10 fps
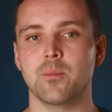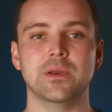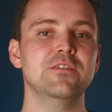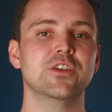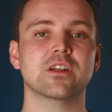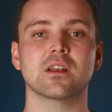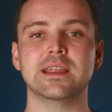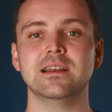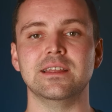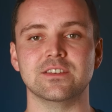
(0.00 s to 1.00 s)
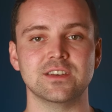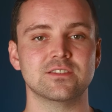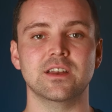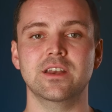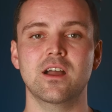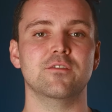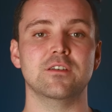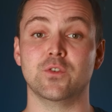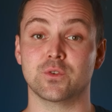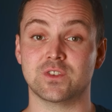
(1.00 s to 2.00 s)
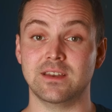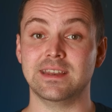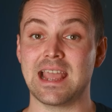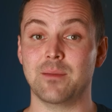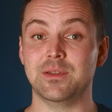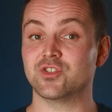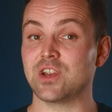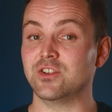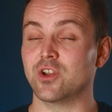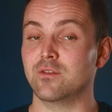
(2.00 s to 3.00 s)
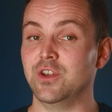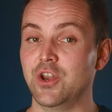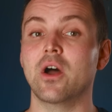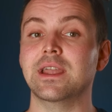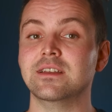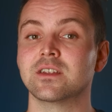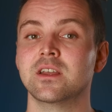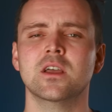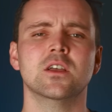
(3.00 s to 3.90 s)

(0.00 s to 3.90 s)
But even a clean list isn't enough if your sending habits change overnight.